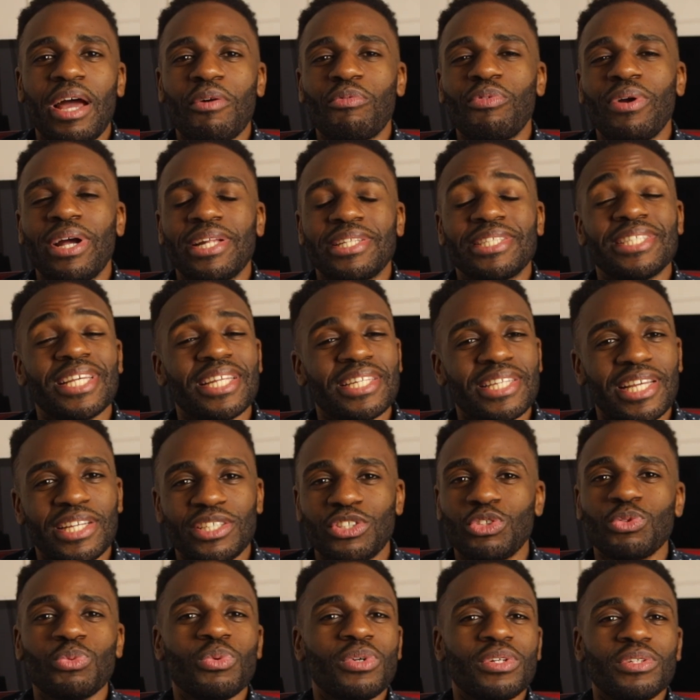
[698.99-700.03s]
If we had sent this,
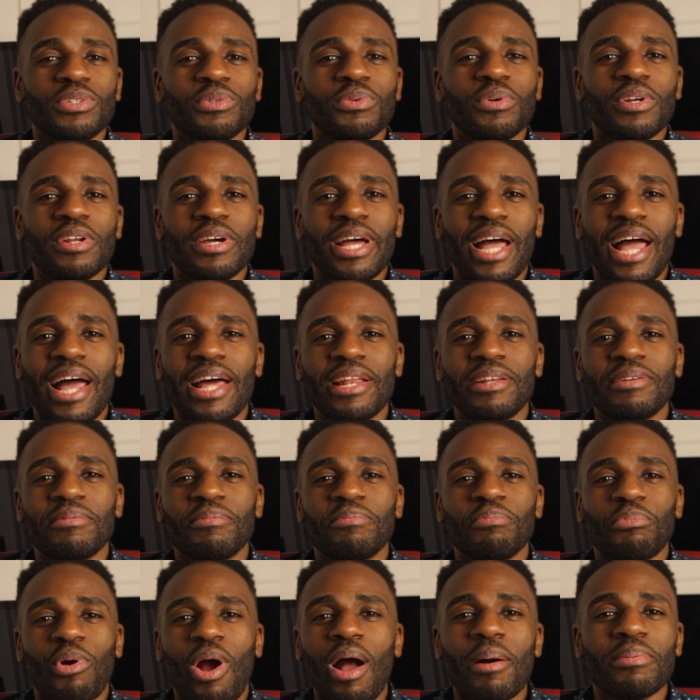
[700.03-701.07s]
you would have had
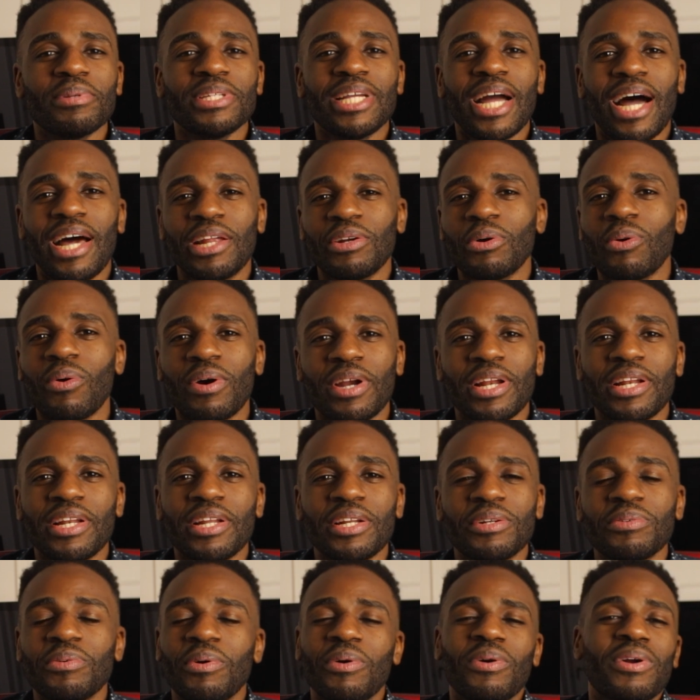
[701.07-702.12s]
probably got
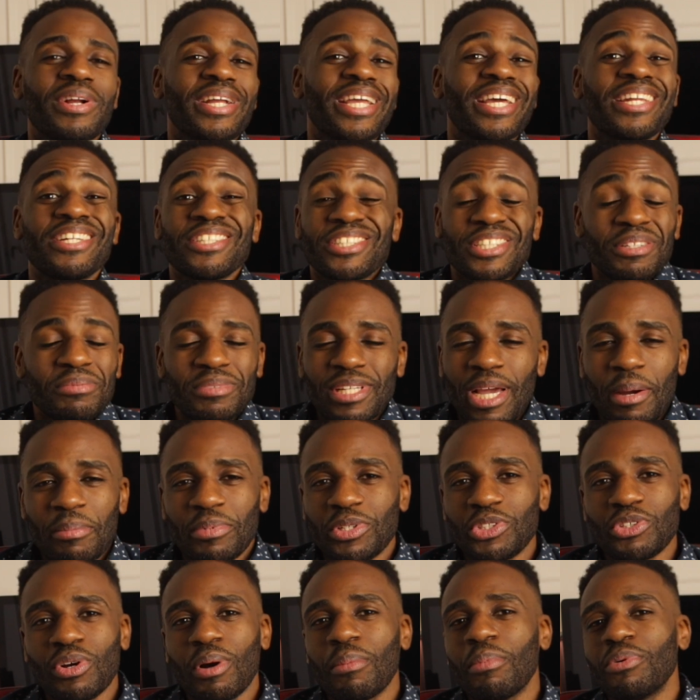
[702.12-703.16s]
audited or get in some type of
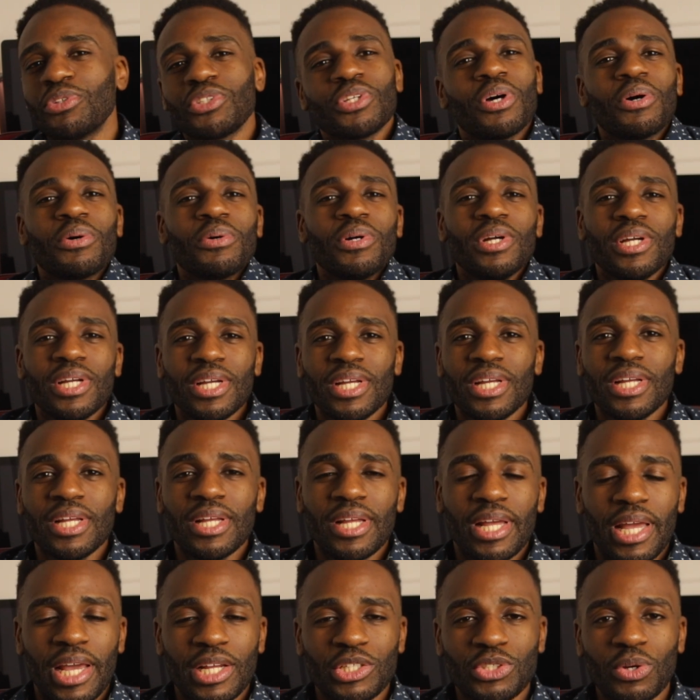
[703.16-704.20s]
trouble. So
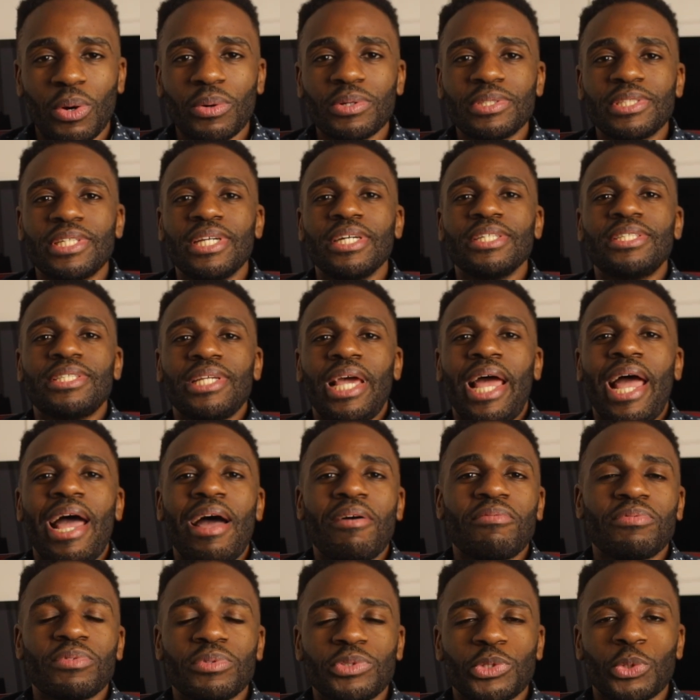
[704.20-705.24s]
it's always good to
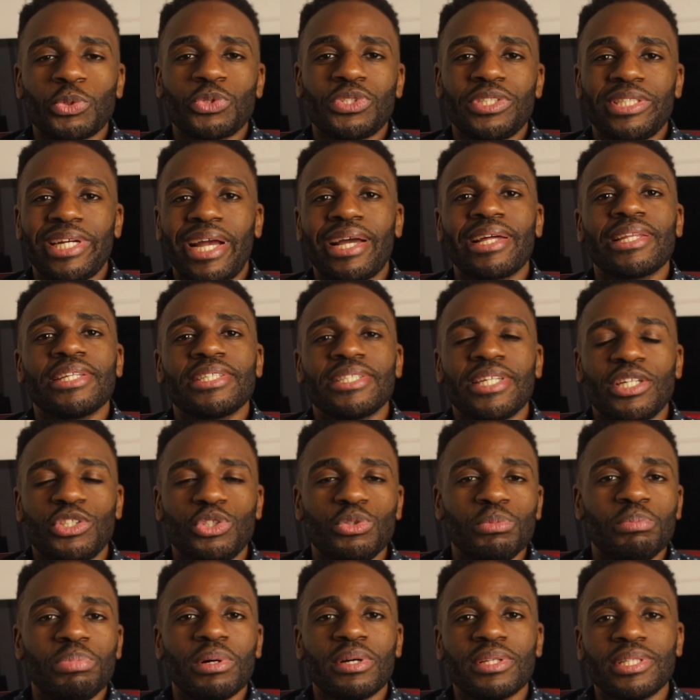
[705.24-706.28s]
have those checklists that you
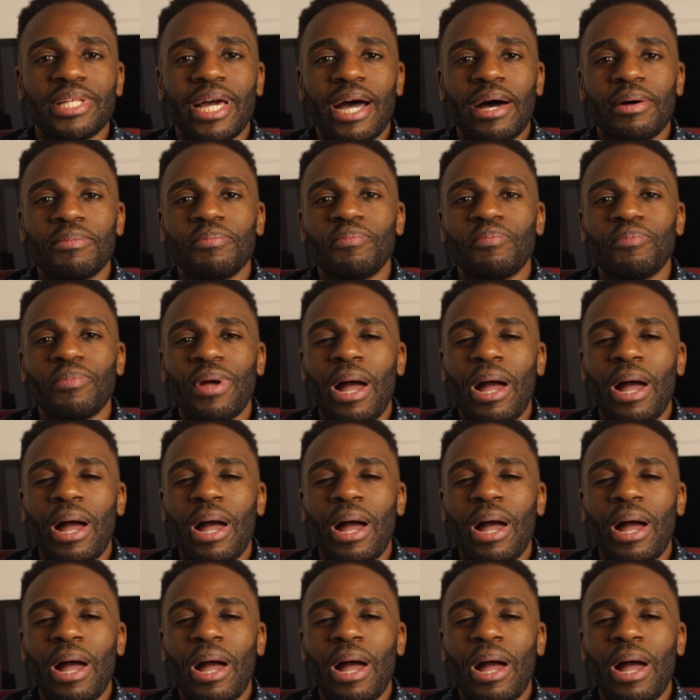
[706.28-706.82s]
build out.